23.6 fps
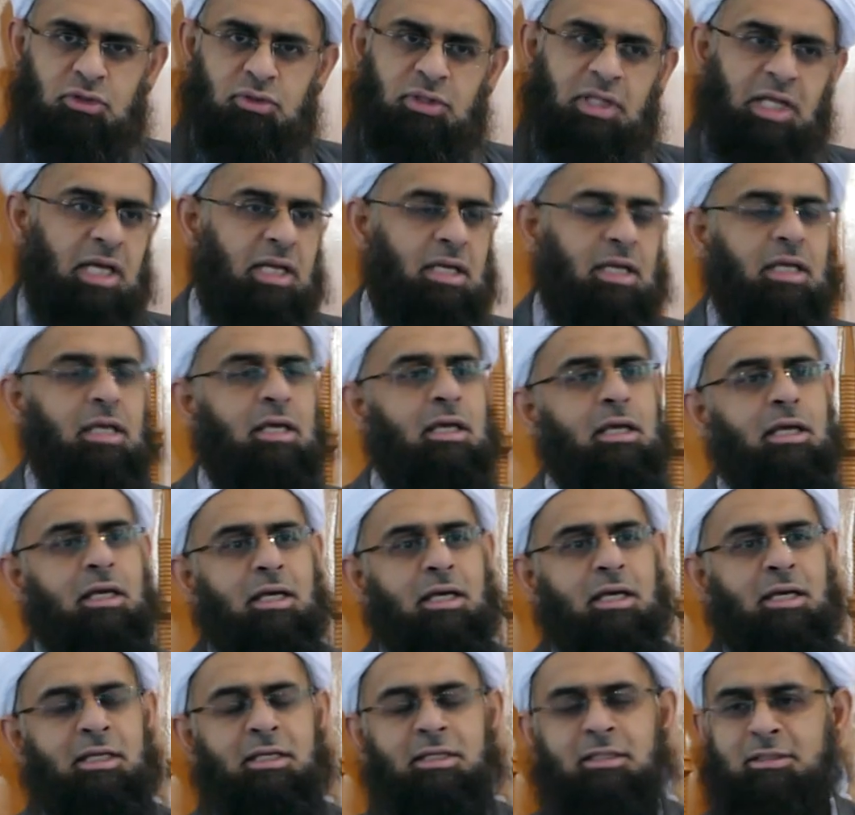to that,
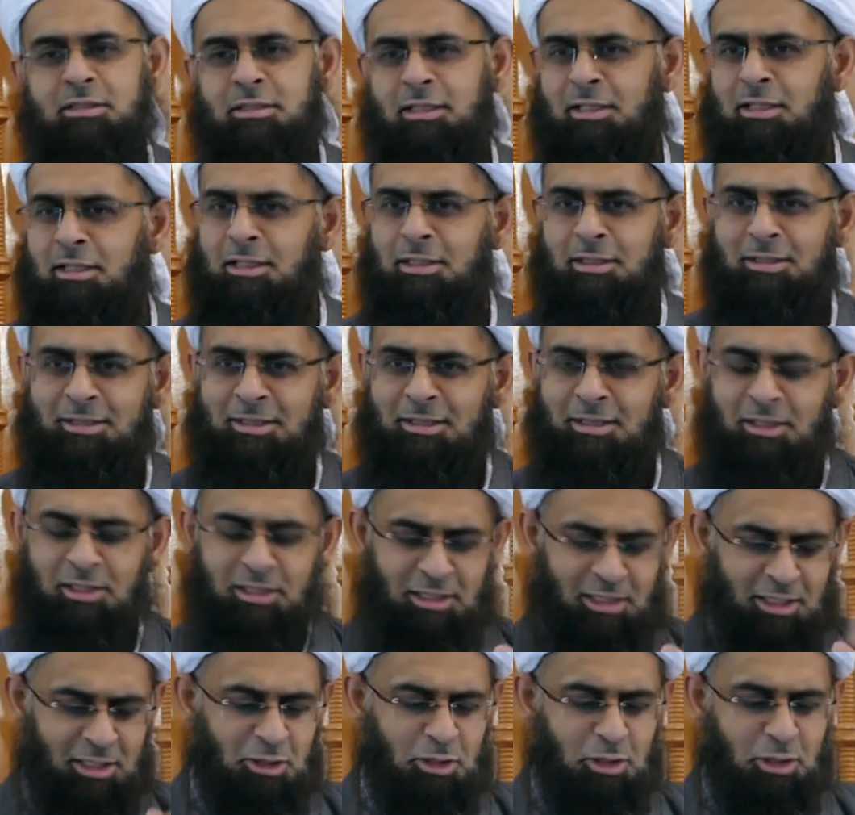and a
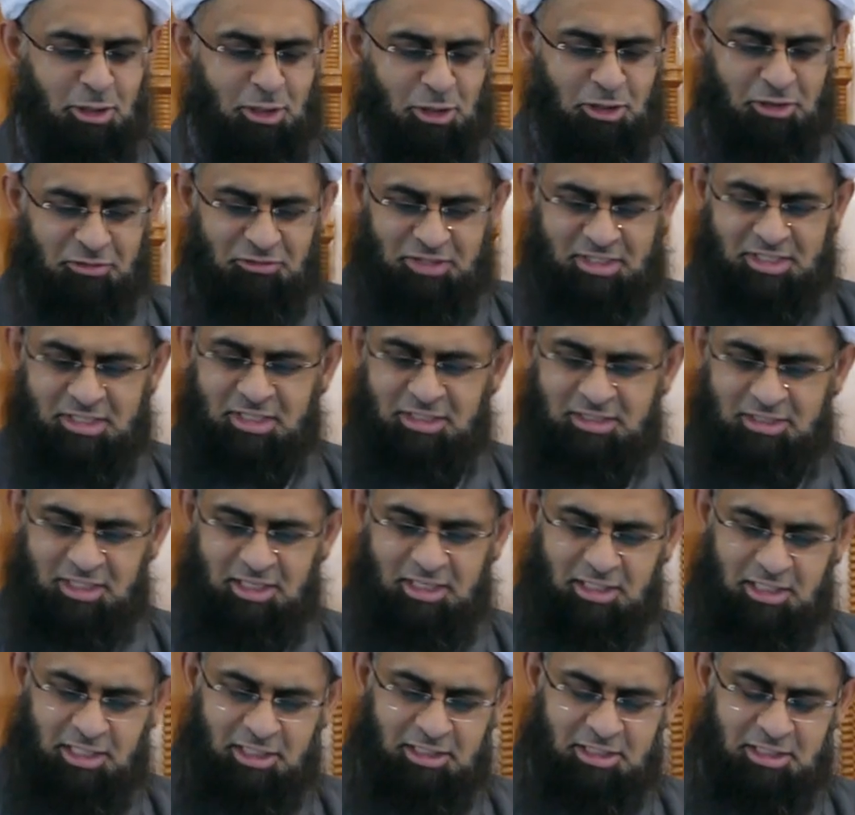lot of
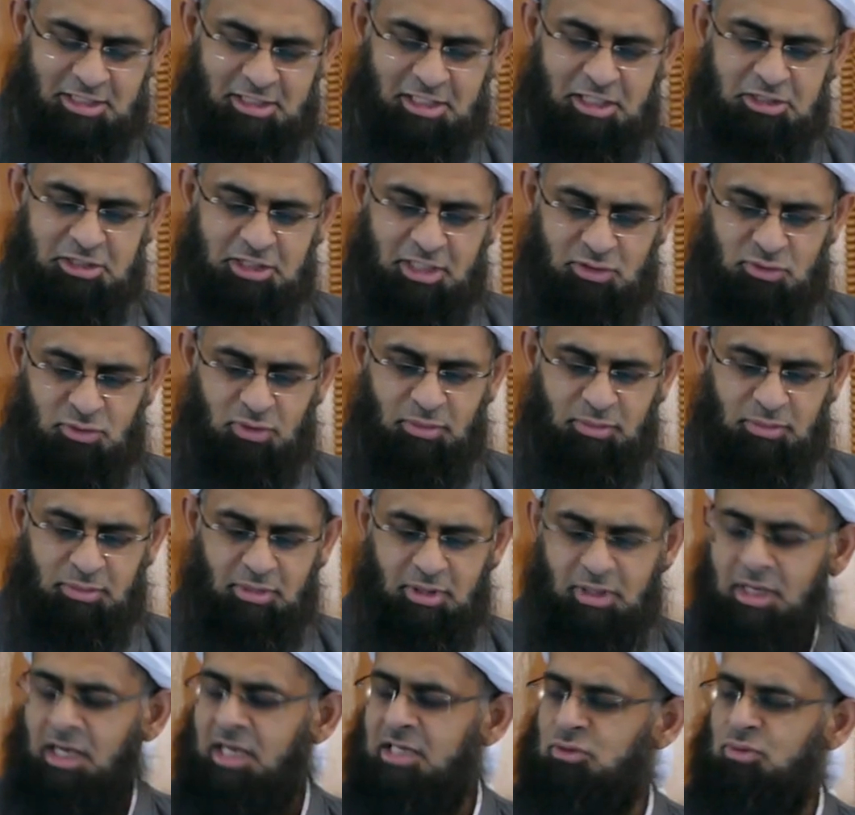discussion
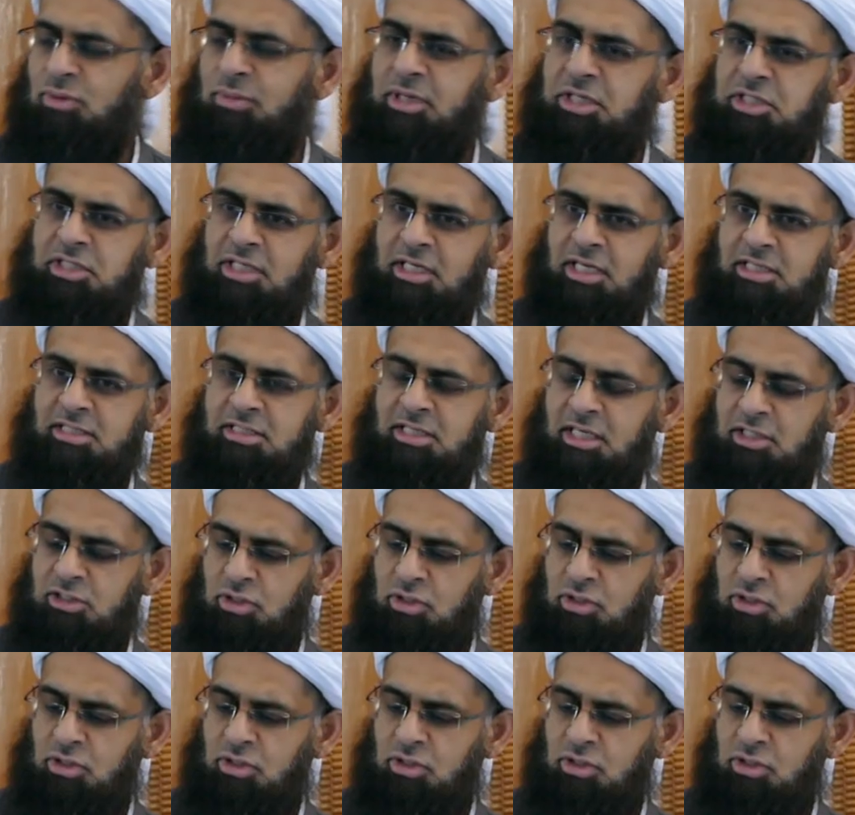as we mentioned yesterday.